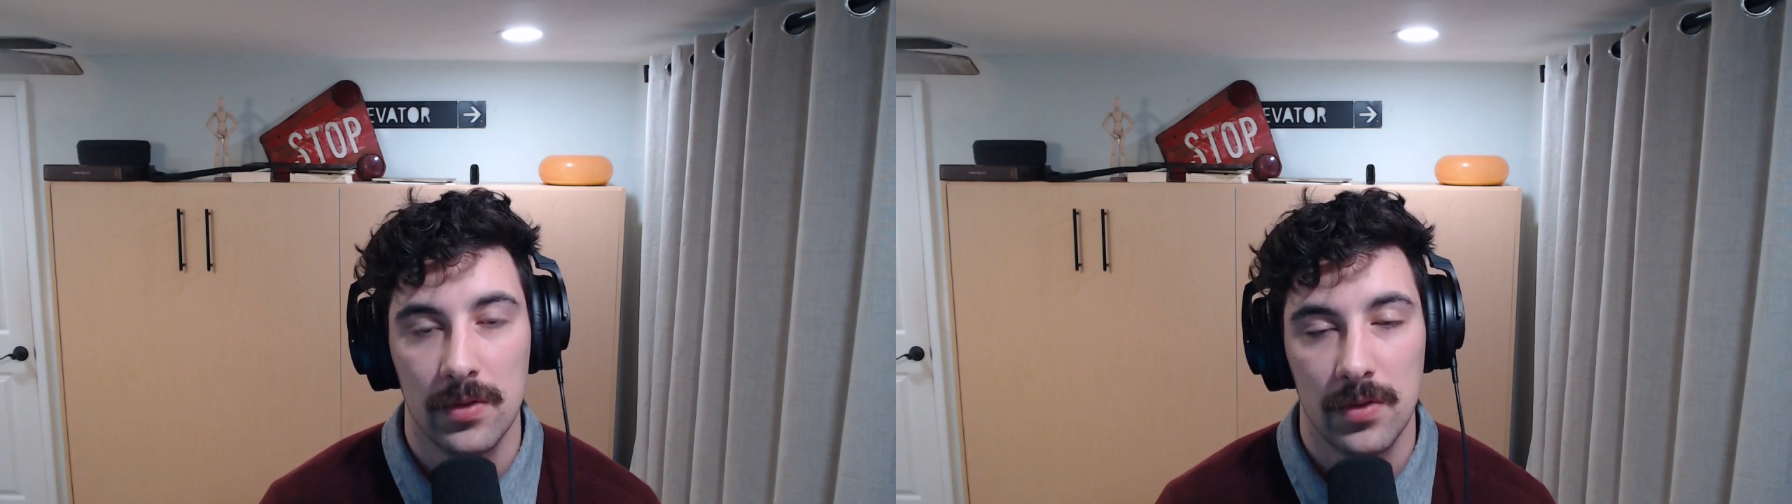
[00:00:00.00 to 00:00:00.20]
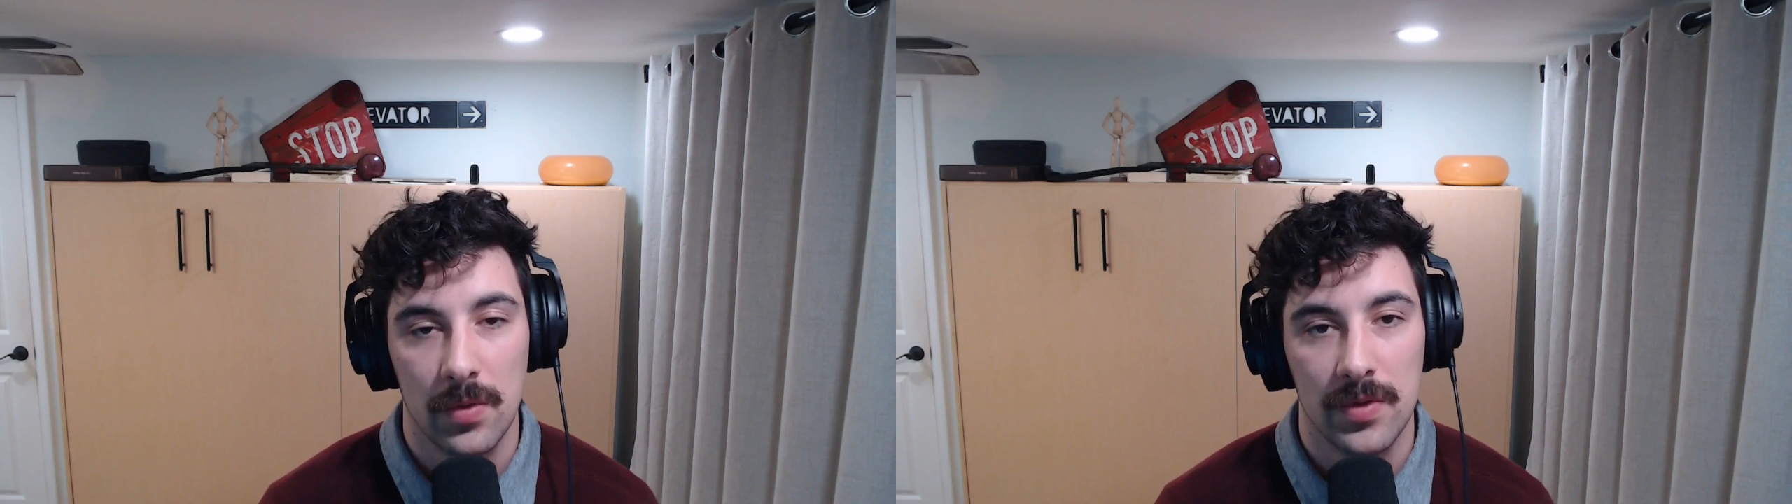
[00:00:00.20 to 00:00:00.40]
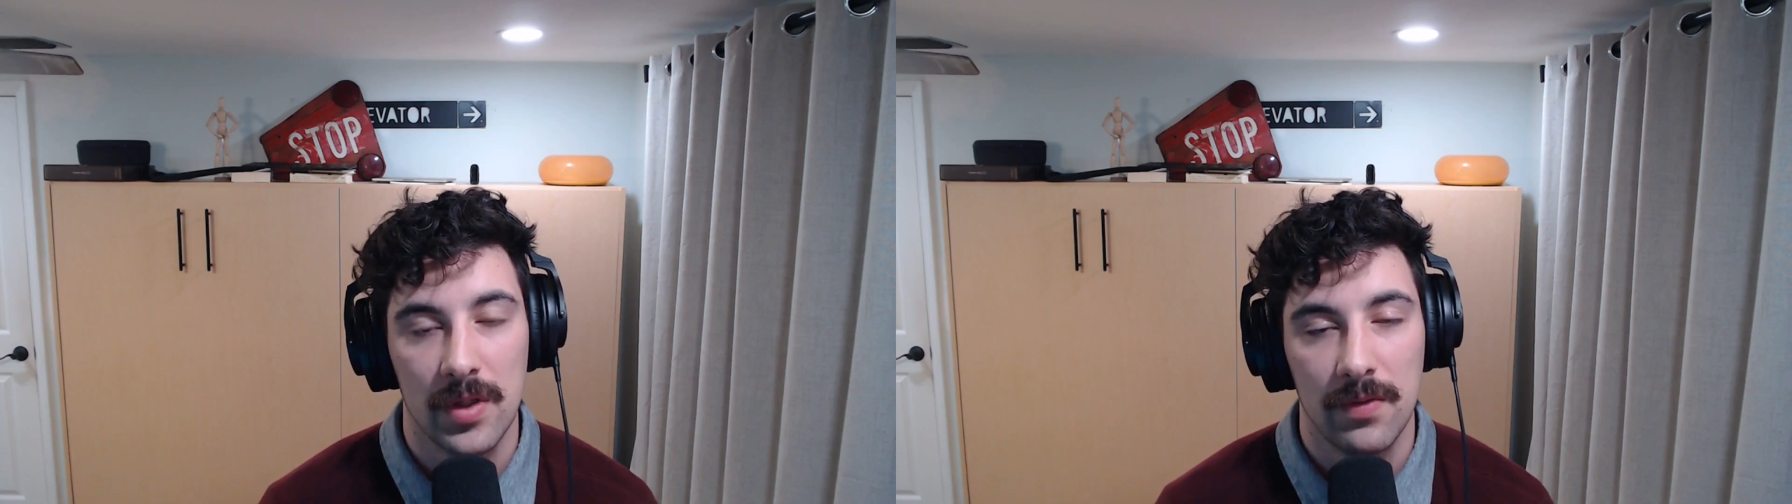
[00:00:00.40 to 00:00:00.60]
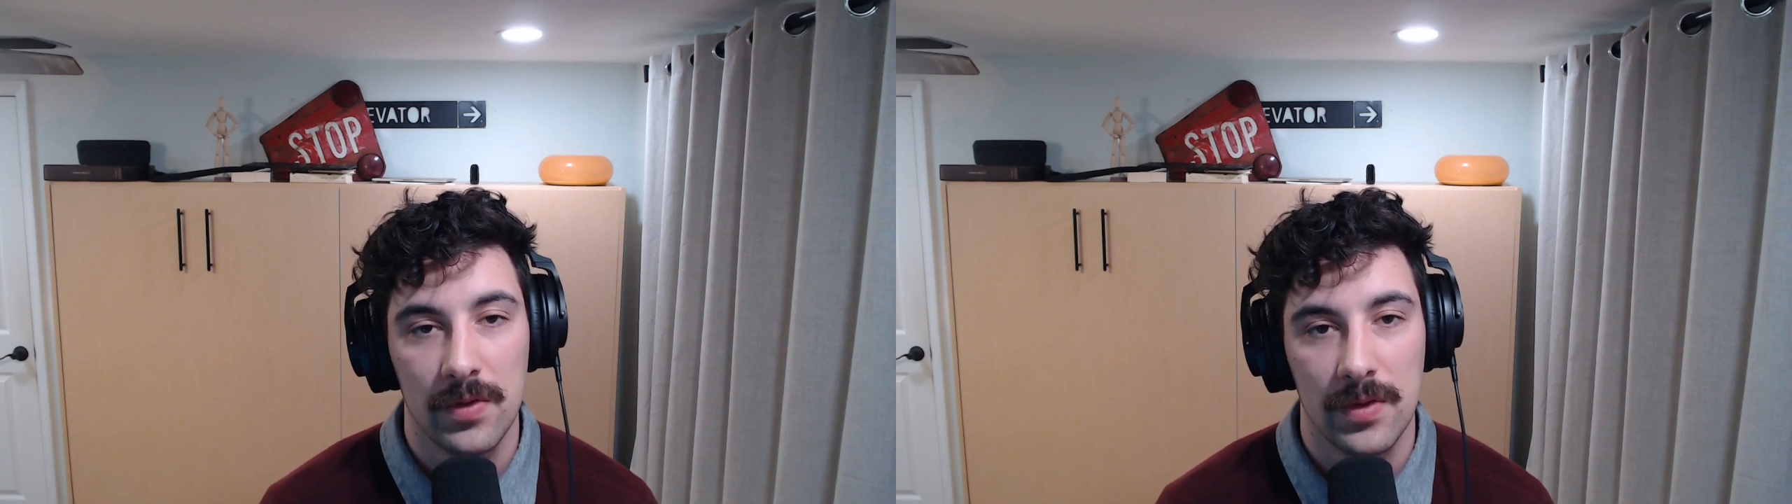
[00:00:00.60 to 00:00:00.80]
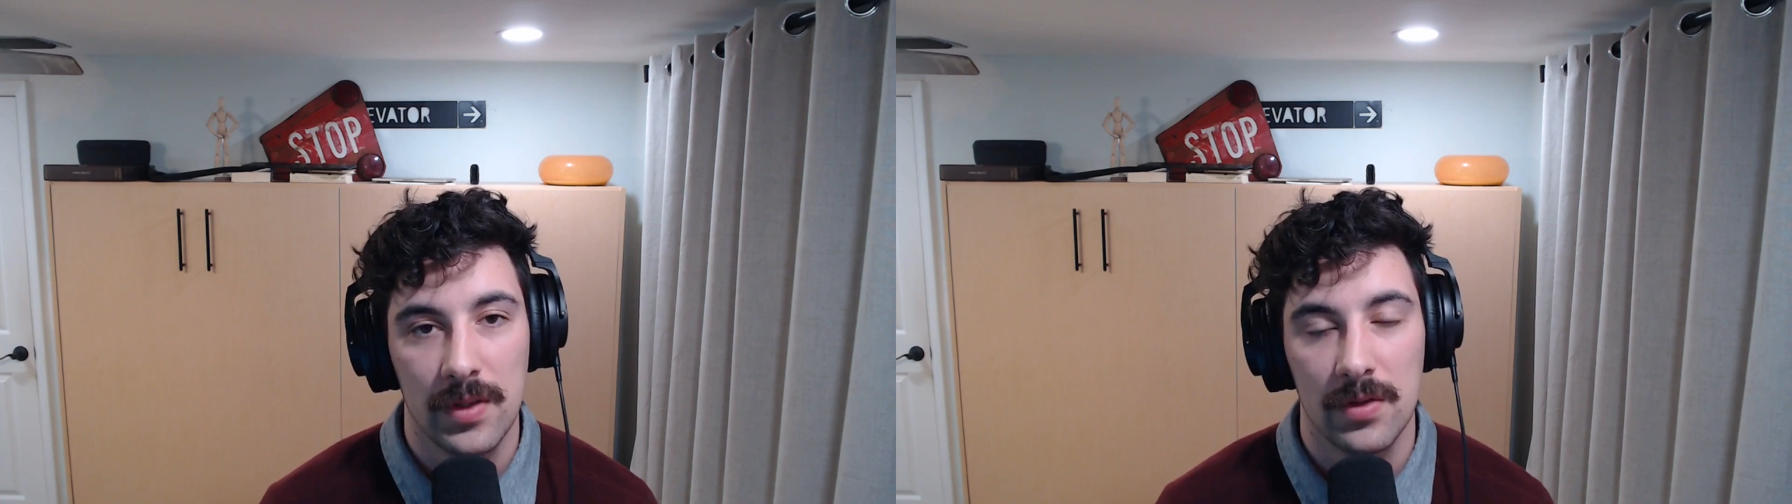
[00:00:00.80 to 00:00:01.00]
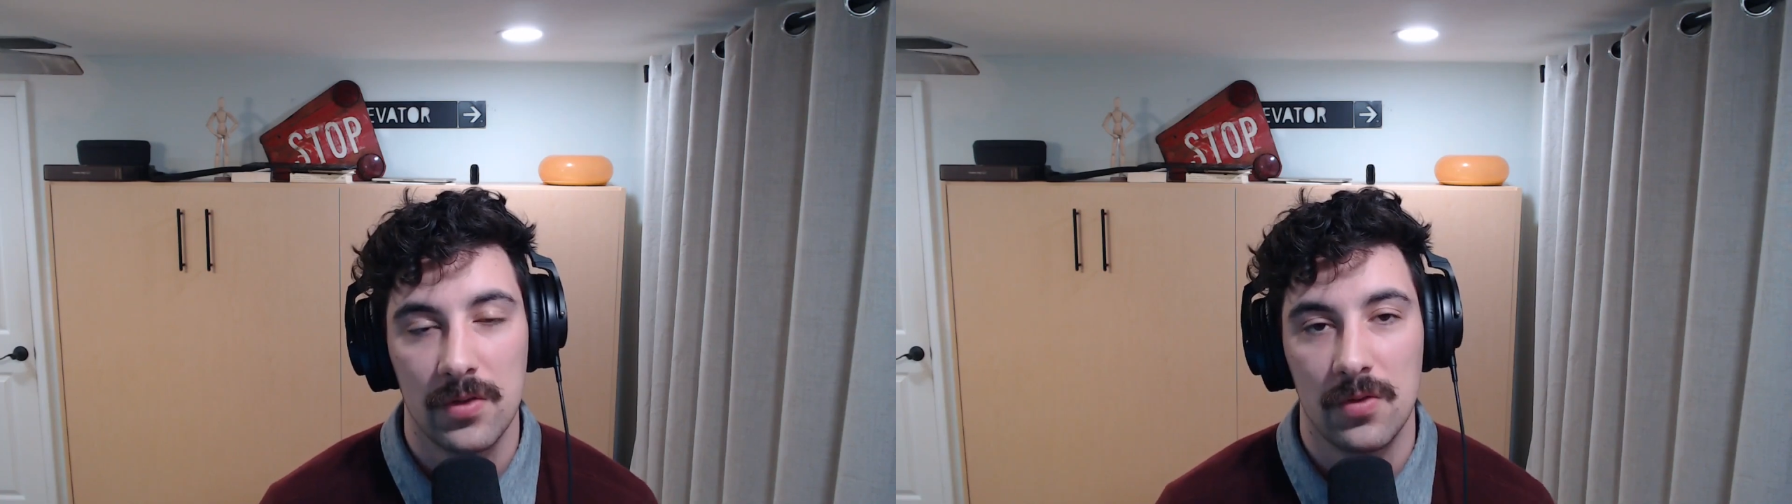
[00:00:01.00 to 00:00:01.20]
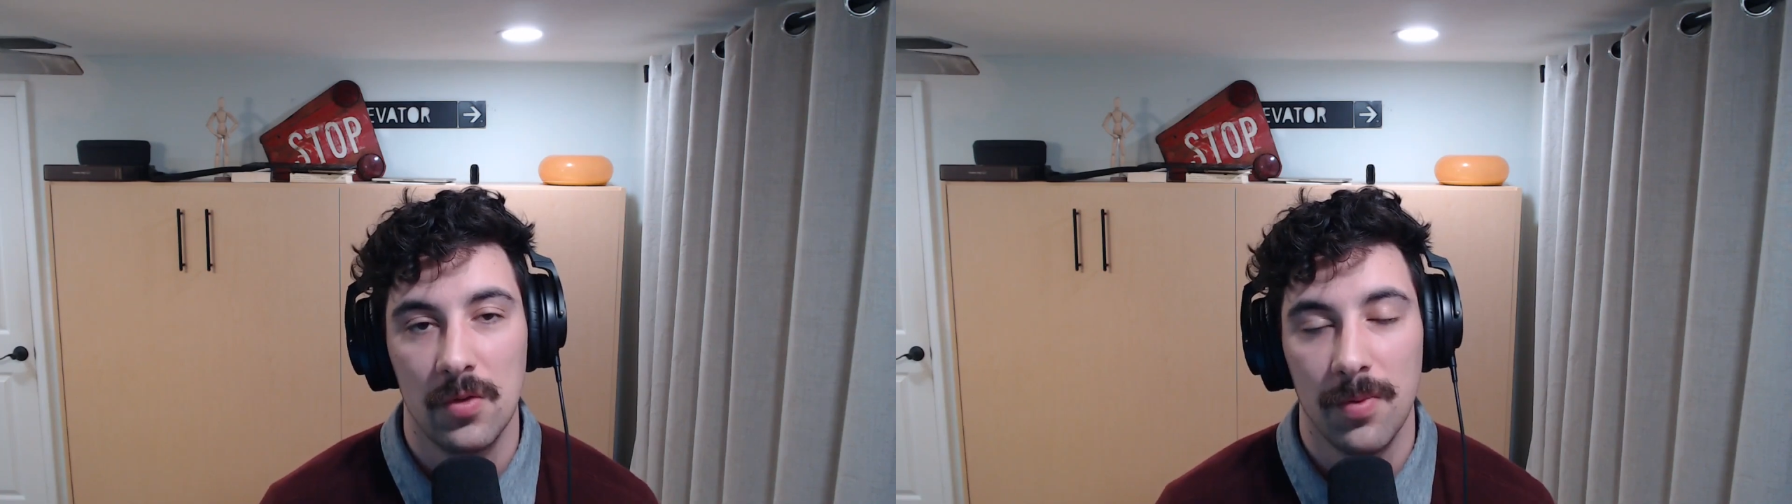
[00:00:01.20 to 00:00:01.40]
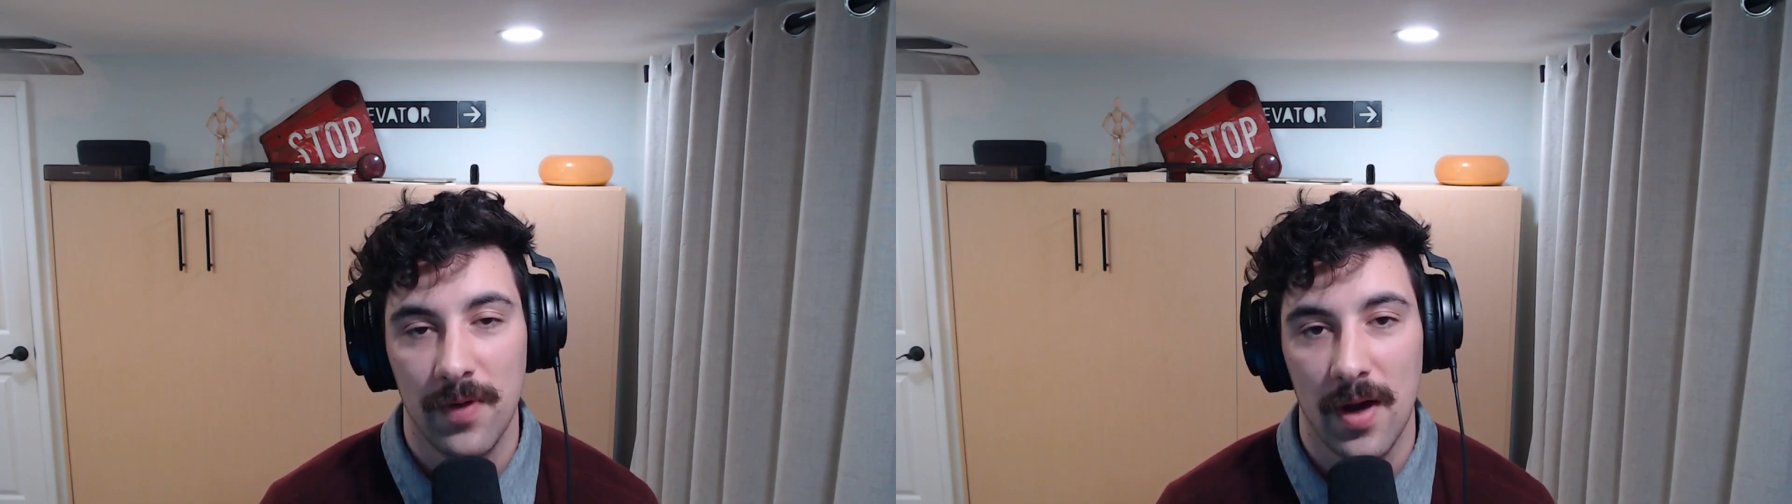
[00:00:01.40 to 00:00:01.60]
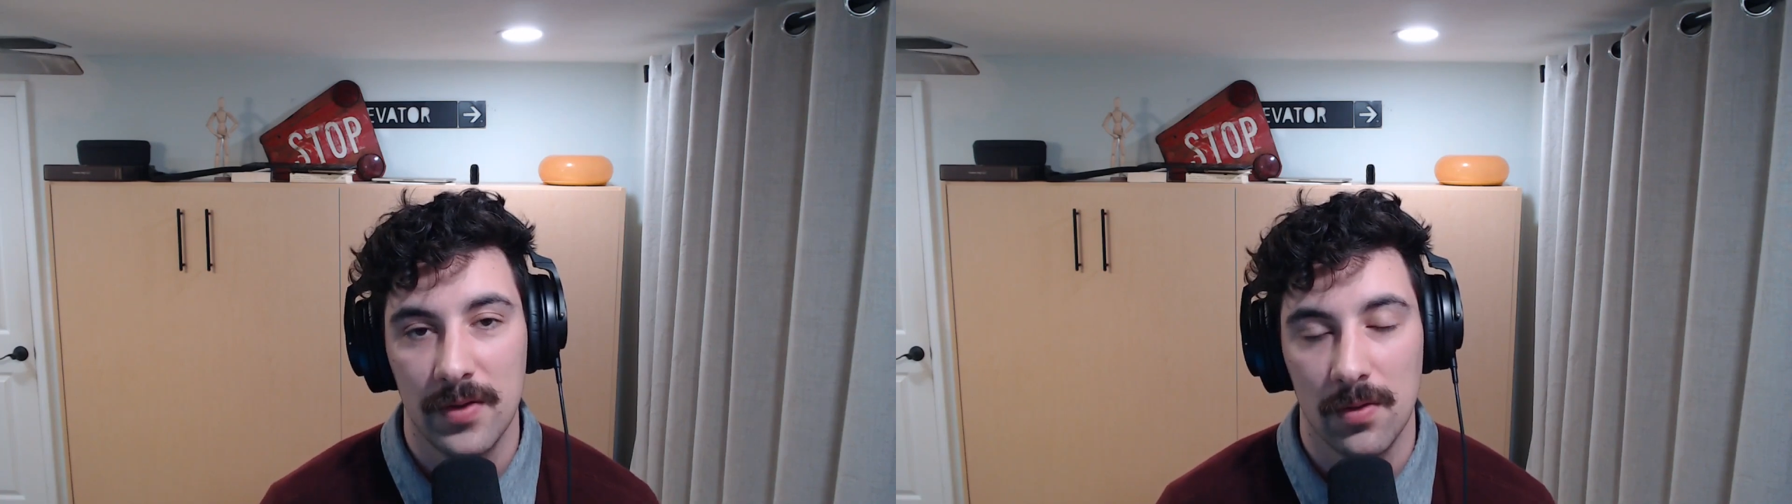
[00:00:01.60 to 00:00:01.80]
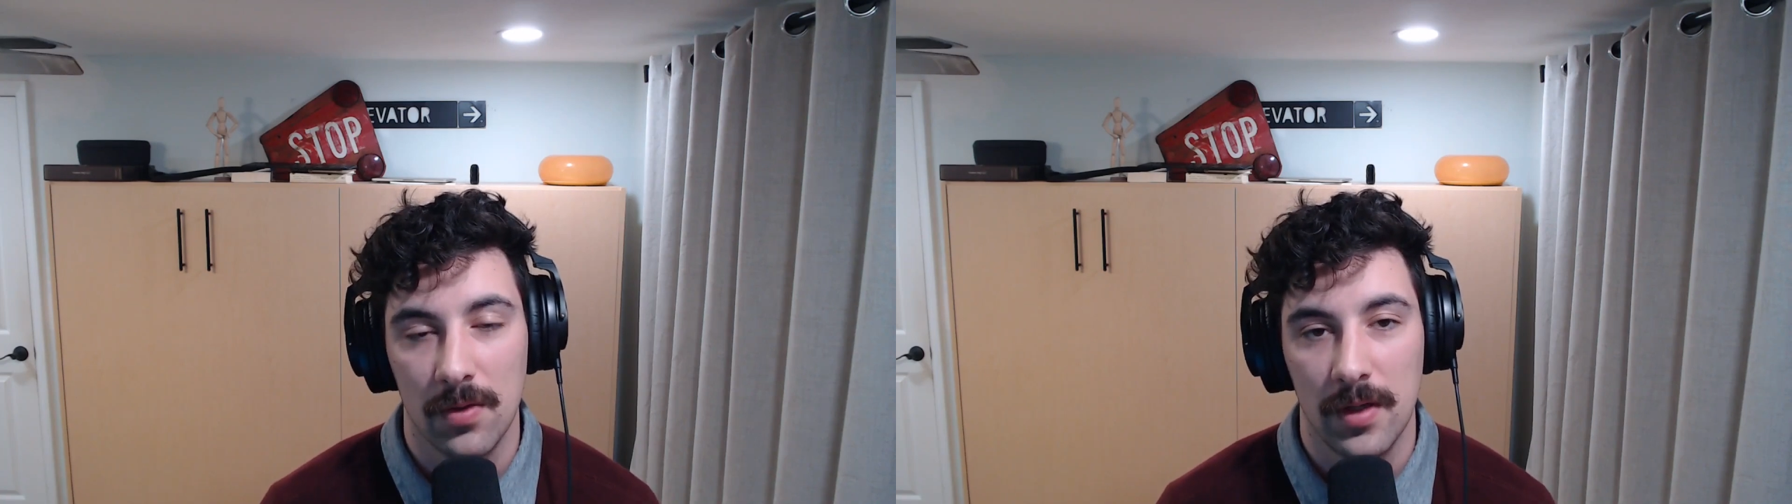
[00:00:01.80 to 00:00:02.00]
So instead of using
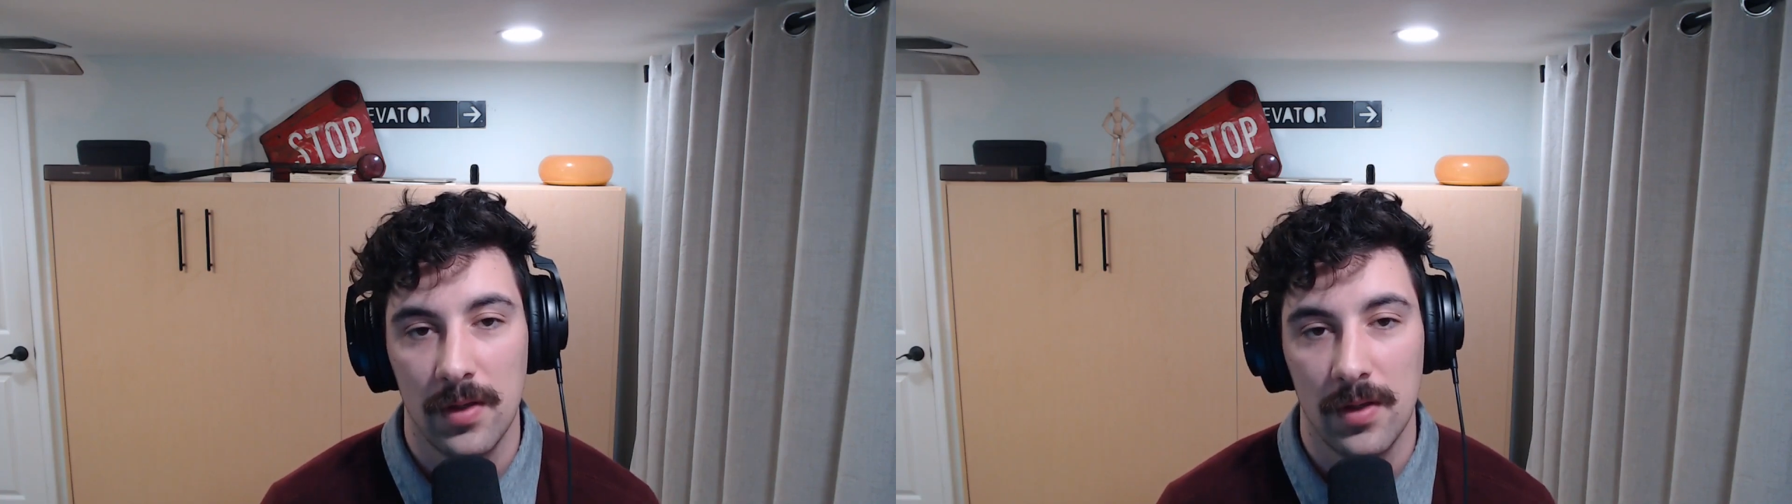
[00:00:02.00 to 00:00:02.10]
supervised learning,